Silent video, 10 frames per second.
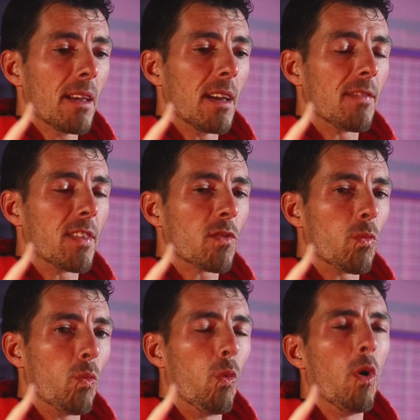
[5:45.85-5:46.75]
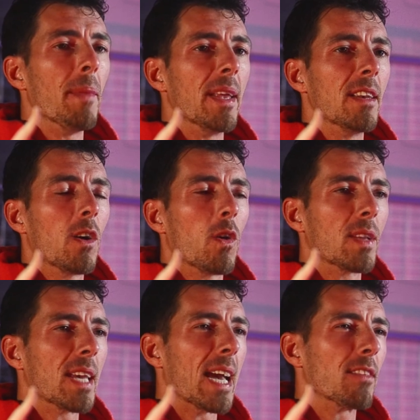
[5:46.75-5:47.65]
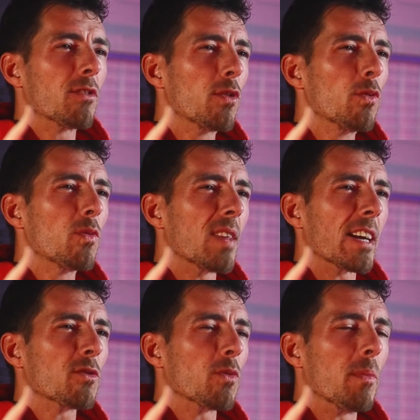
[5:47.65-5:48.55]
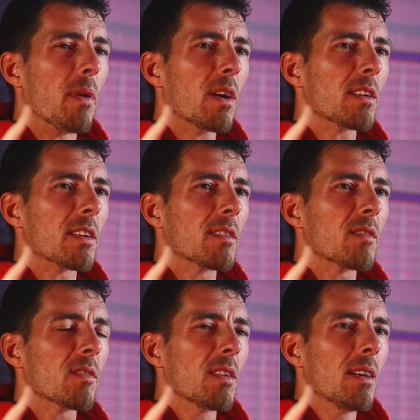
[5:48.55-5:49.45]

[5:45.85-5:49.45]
if this woman only had two sexual partners,